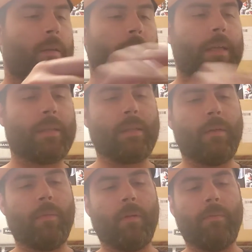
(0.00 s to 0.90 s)
Next up,
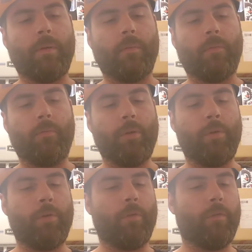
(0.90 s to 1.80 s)
I'm going to
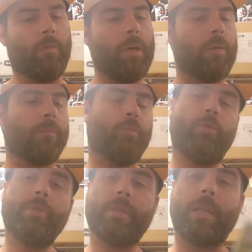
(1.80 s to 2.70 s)
remove... Well,
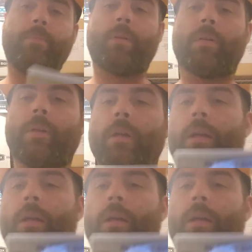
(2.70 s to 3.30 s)
we'll just keep it on there.